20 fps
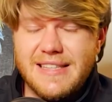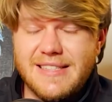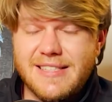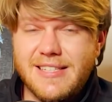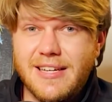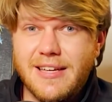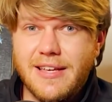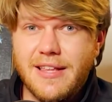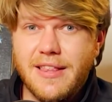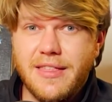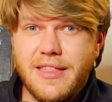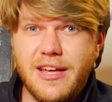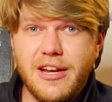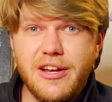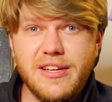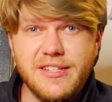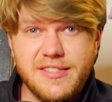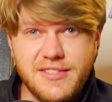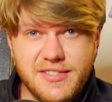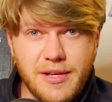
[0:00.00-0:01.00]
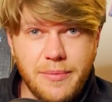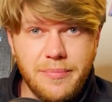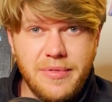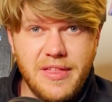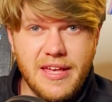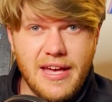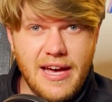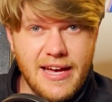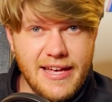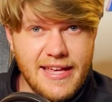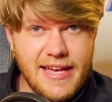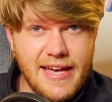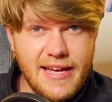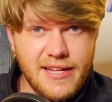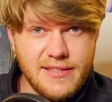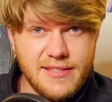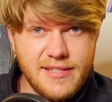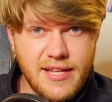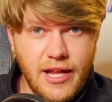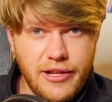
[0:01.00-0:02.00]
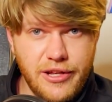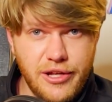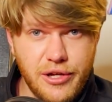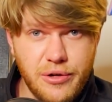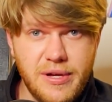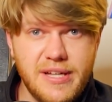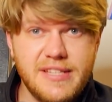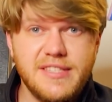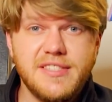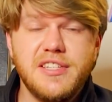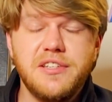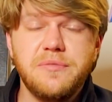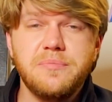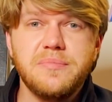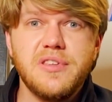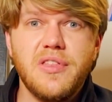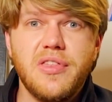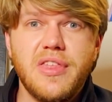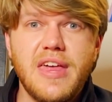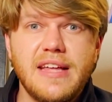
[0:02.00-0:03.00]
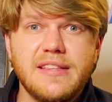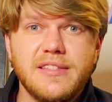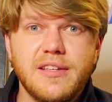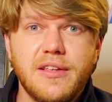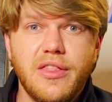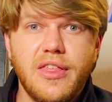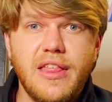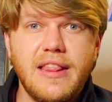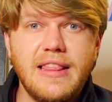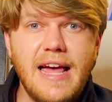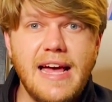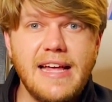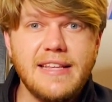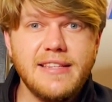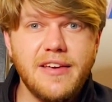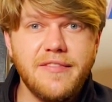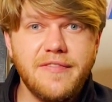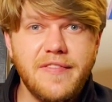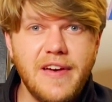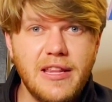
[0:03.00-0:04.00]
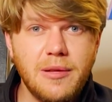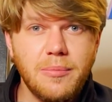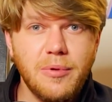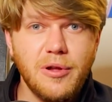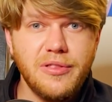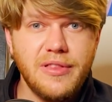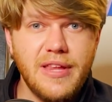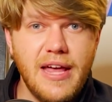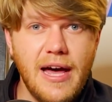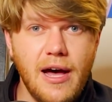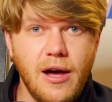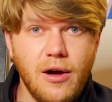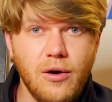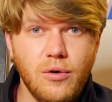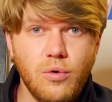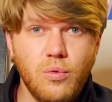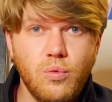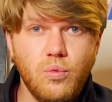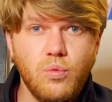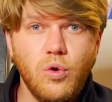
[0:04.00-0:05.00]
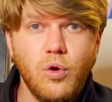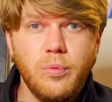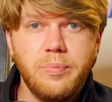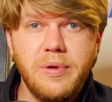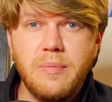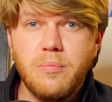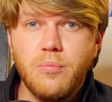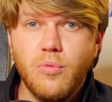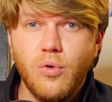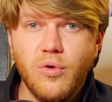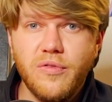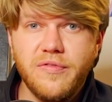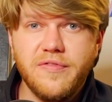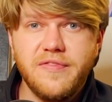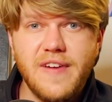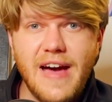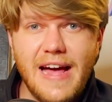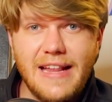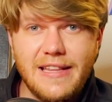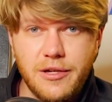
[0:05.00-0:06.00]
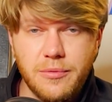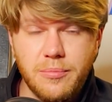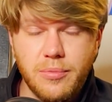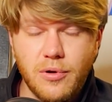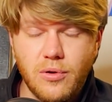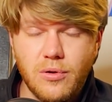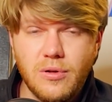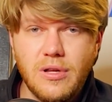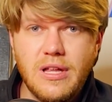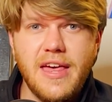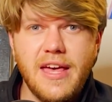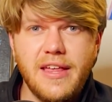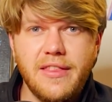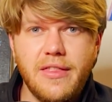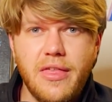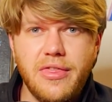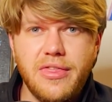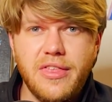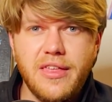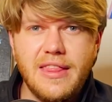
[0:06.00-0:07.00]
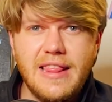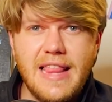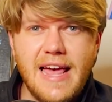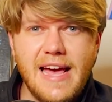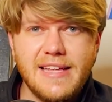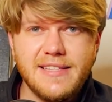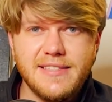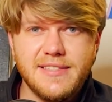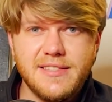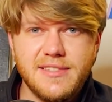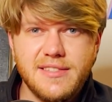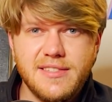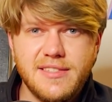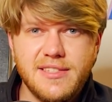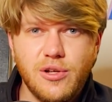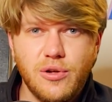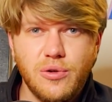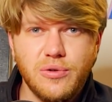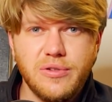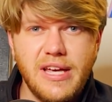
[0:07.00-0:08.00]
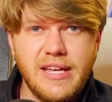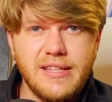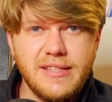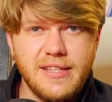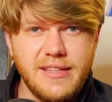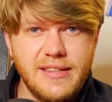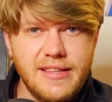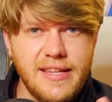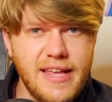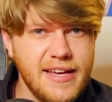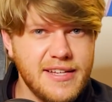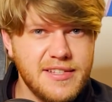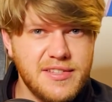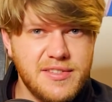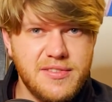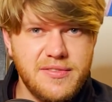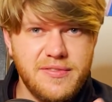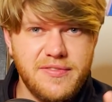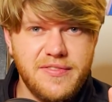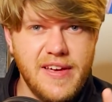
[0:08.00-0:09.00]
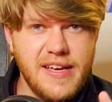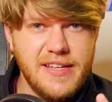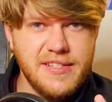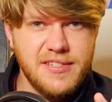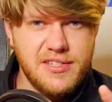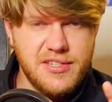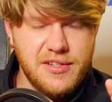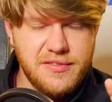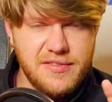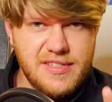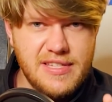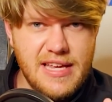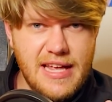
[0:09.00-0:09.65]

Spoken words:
But there is something I can tell you. It seems that the land available now will be more valuable than the lands sold in the next phases of